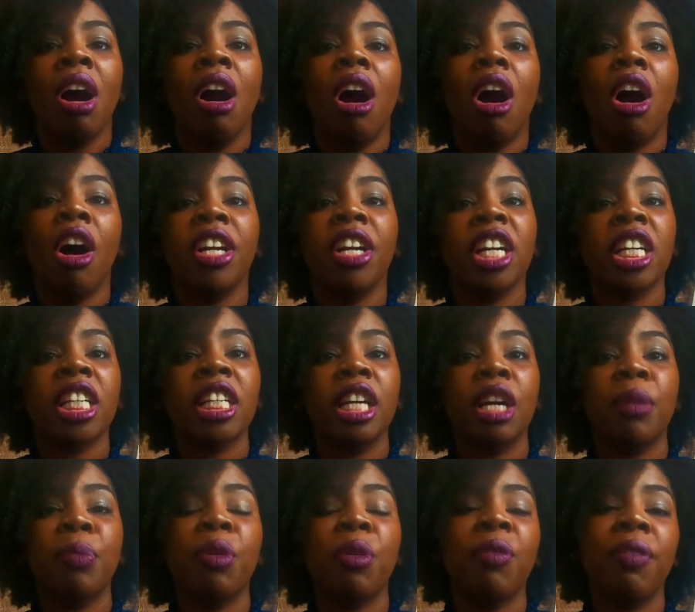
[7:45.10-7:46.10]
or your
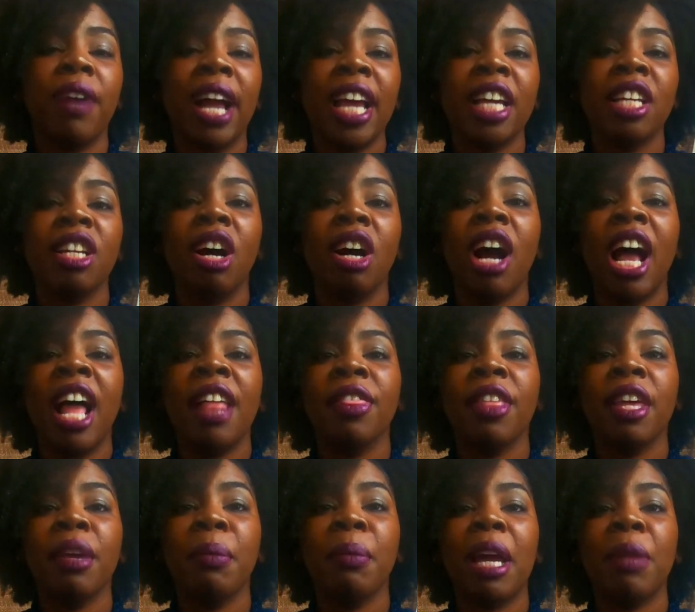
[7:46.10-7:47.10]
care provider
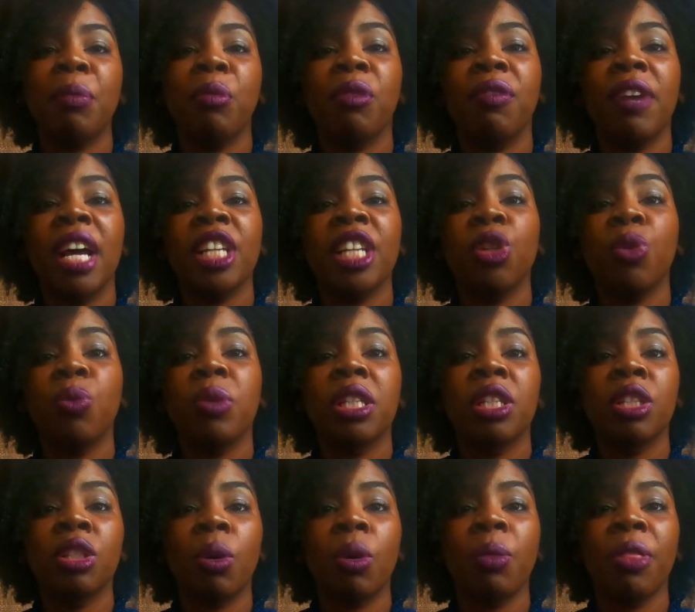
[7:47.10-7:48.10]
and they might provide you
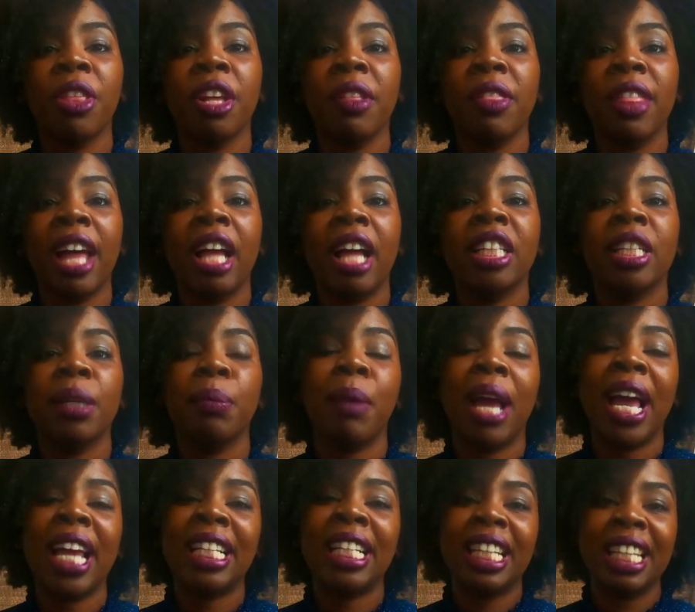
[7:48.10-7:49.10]
with something that
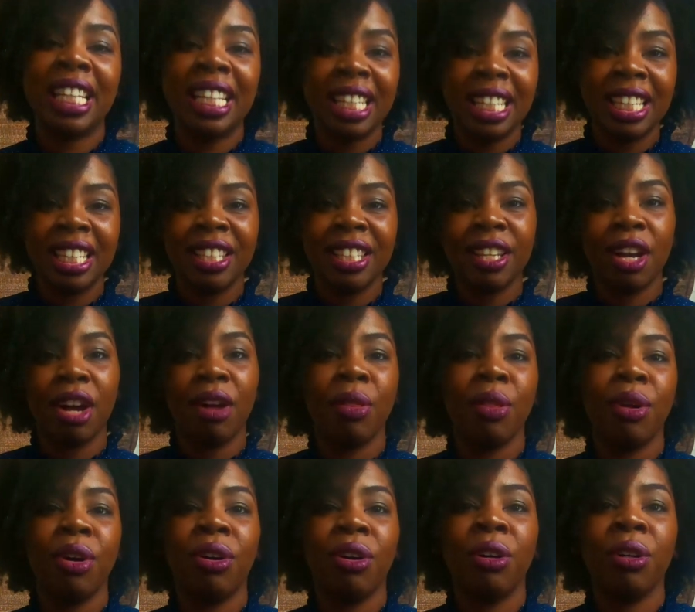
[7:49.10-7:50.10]
might ease
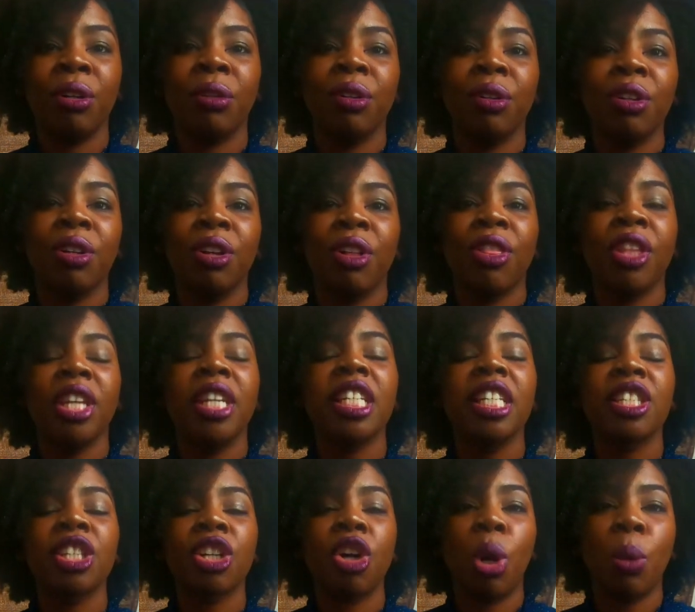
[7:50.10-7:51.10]
the, the
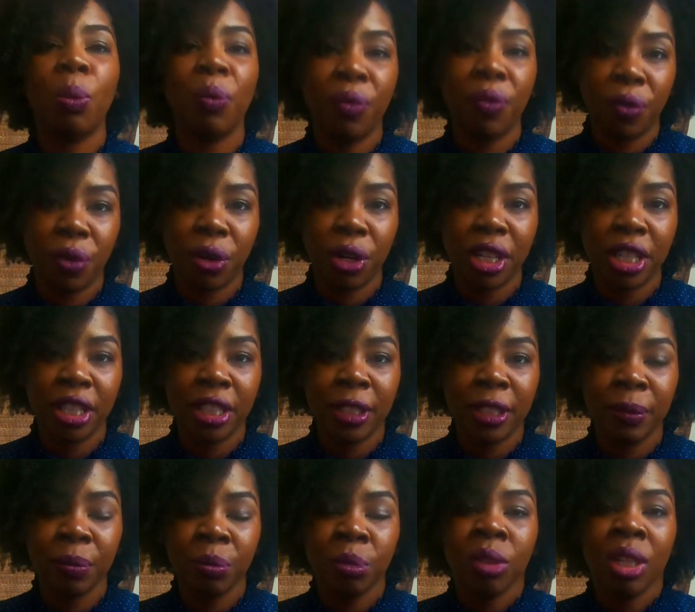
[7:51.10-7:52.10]
discomfort.
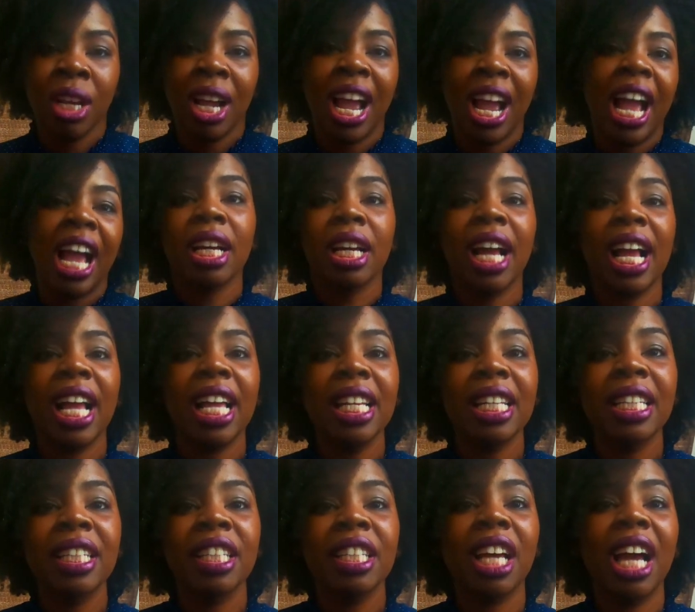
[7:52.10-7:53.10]

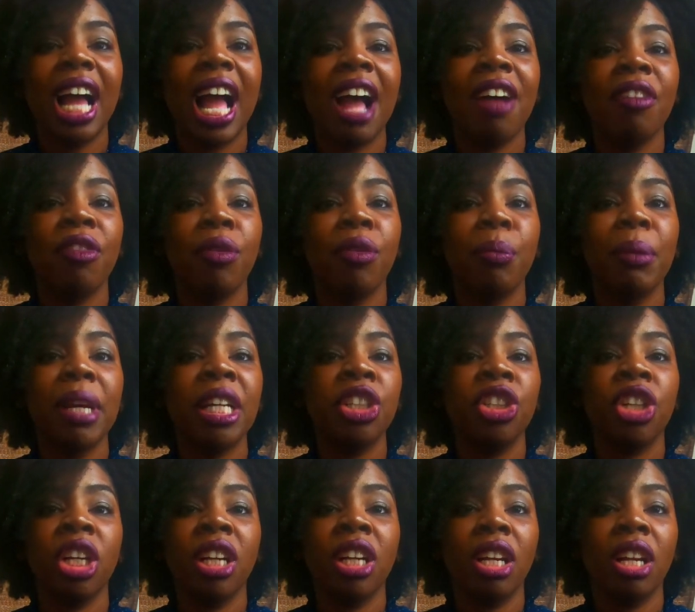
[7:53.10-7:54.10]
Guys, I've
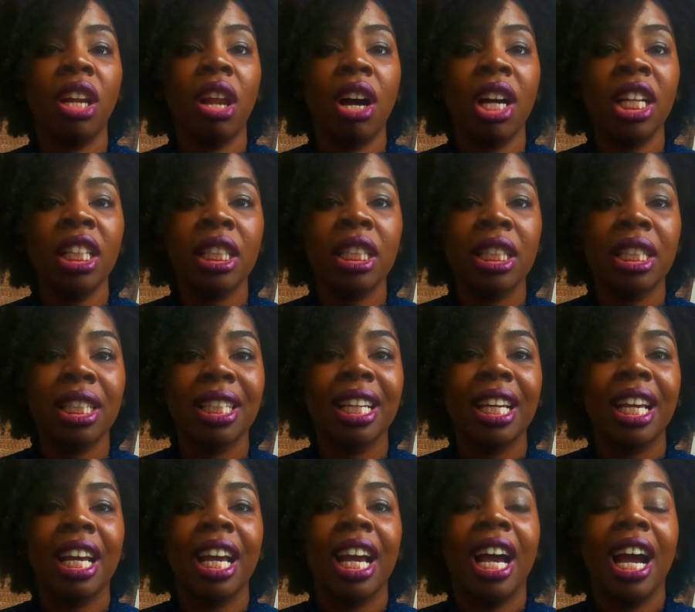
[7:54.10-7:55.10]
mentioned a lot.
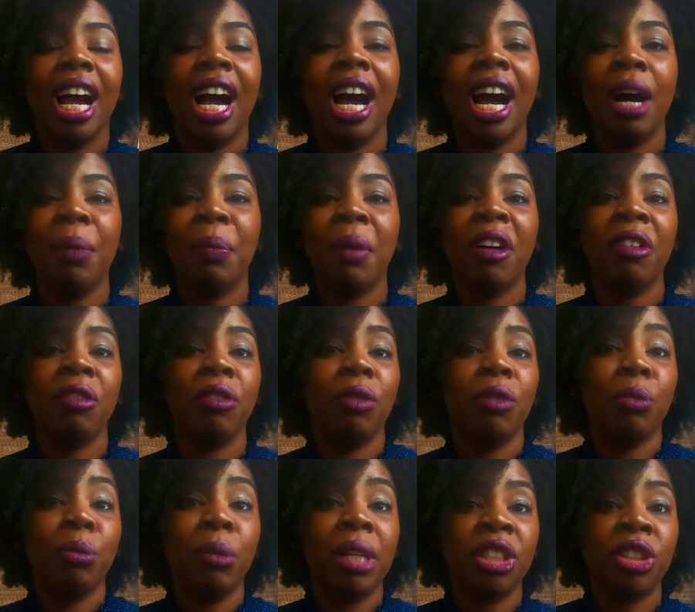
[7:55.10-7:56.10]
Um,
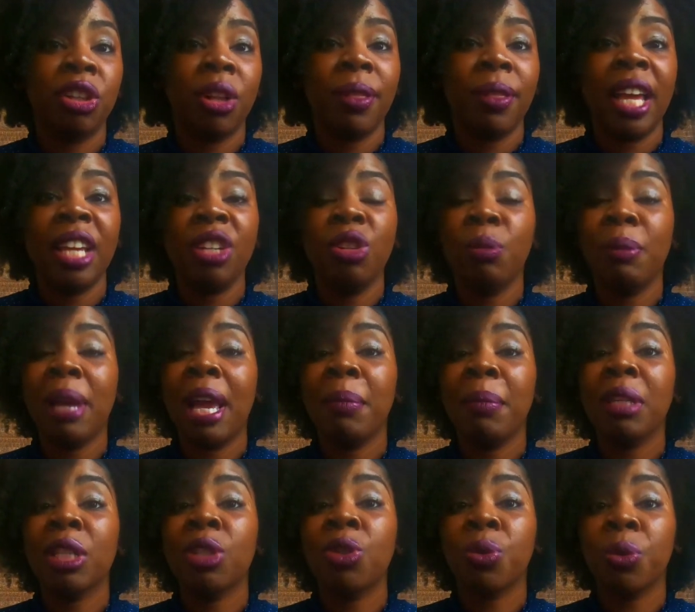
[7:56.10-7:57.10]
I've mentioned that you
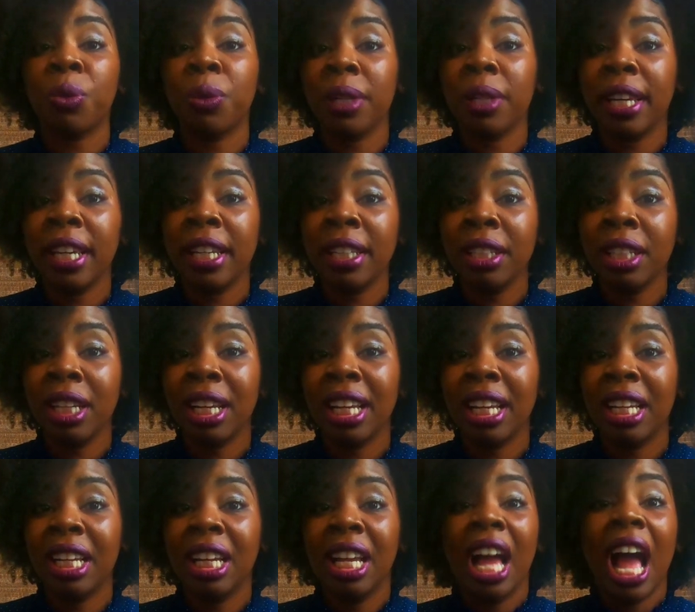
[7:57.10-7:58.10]
might be swollen.
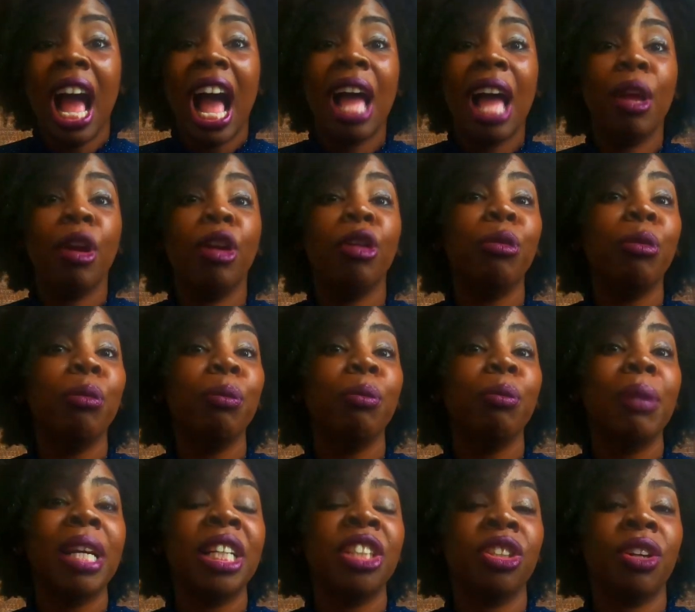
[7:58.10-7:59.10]
I
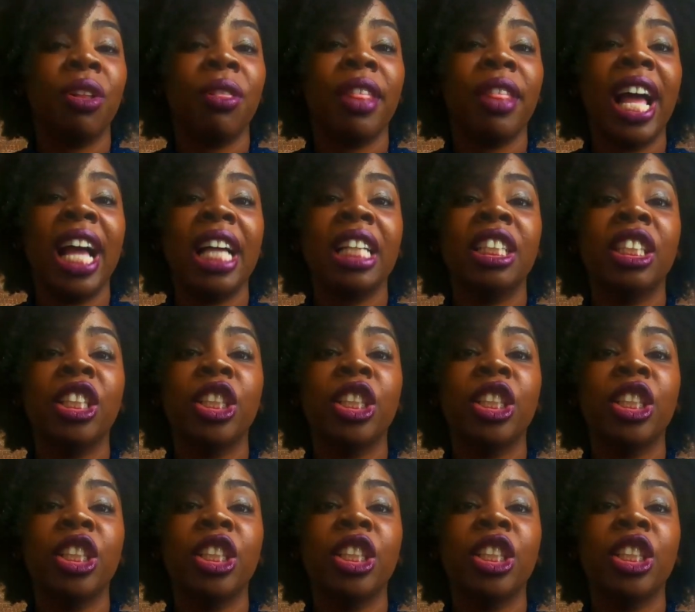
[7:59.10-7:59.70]
mentioned that